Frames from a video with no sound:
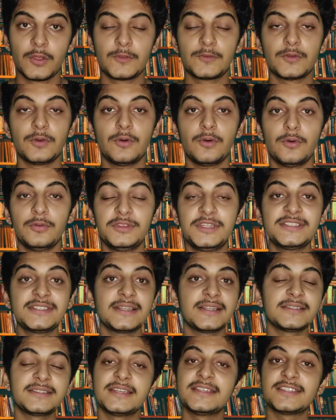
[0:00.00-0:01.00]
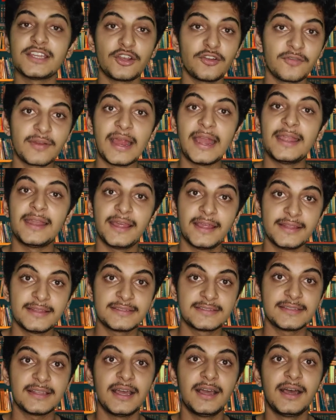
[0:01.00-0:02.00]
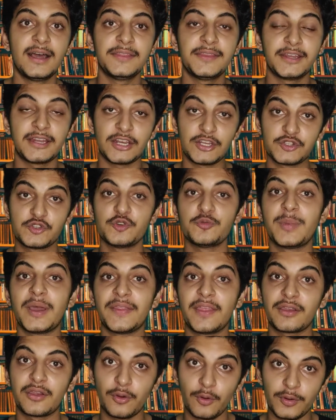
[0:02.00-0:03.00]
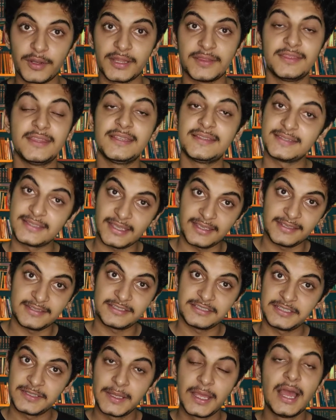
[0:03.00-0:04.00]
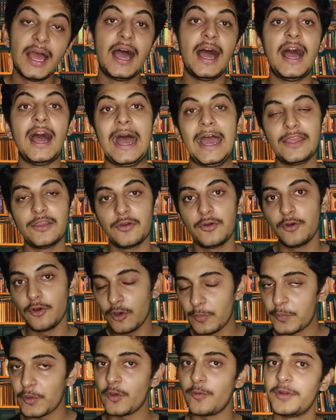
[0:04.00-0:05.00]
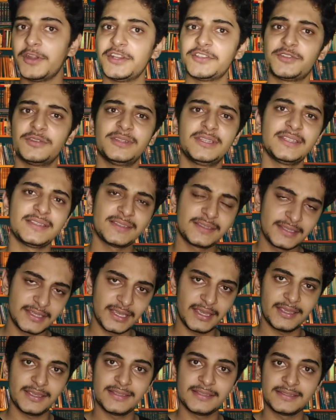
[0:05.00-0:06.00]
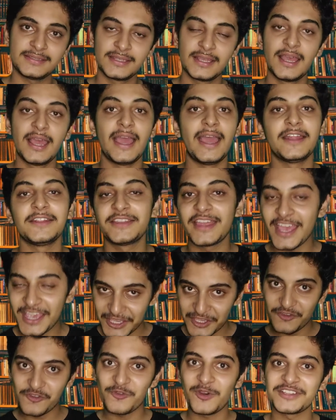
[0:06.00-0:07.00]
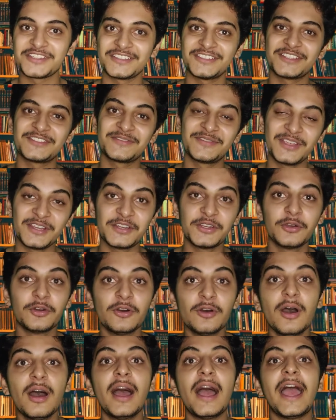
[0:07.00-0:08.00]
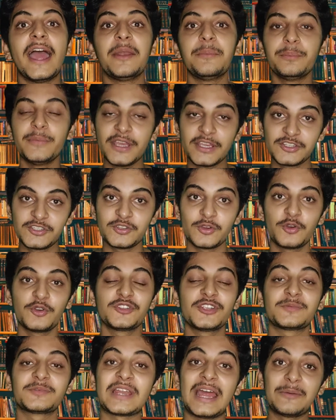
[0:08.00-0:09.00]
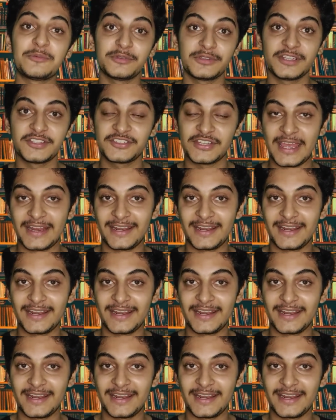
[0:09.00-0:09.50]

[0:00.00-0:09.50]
So these are the 3 set of guidelines that are issued by the court in this case. I hope you have understood this case, and thank you for watching this video, and make sure to subscribe to this